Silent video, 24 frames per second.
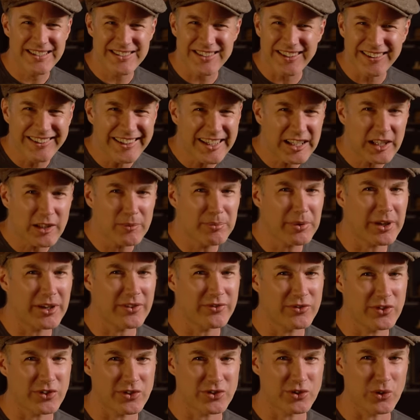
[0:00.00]
a little bit
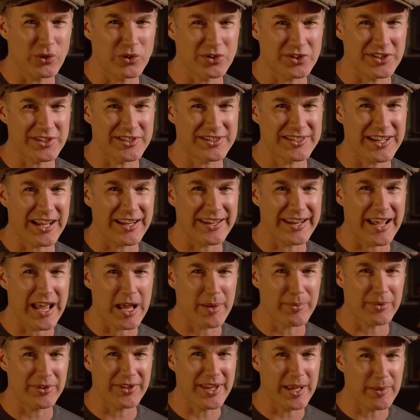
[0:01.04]
of distortion starting to
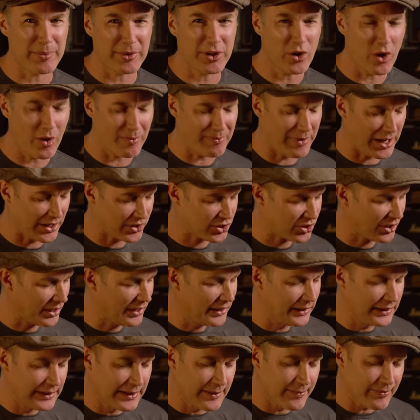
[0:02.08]
happen there, but not much.
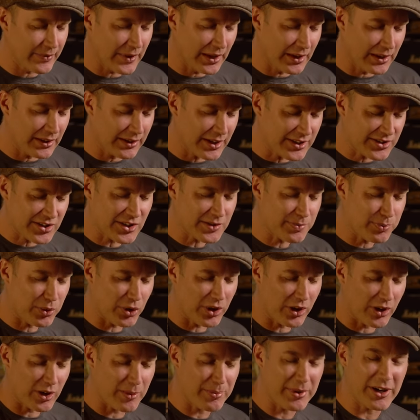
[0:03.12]
Let's just
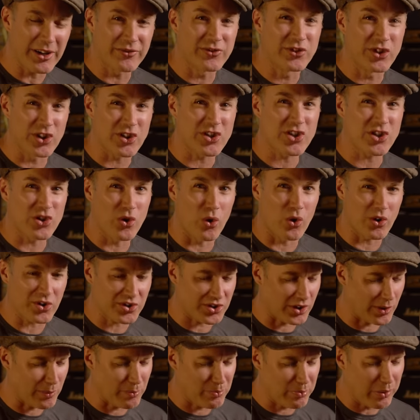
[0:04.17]
put on a bit of
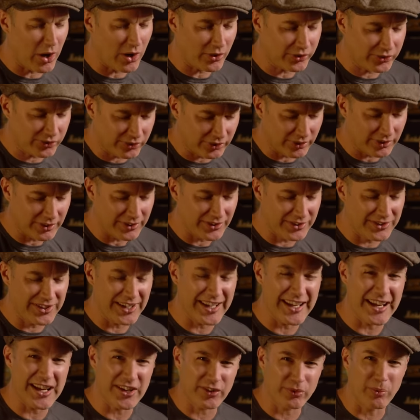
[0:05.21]
distortion, Boss
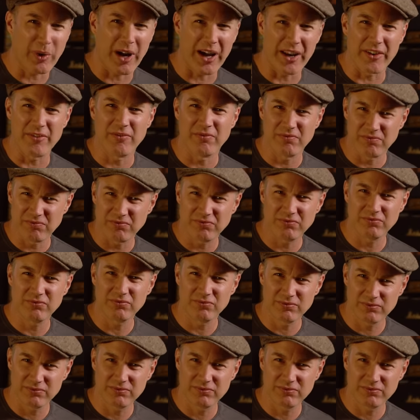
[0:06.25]
DS1.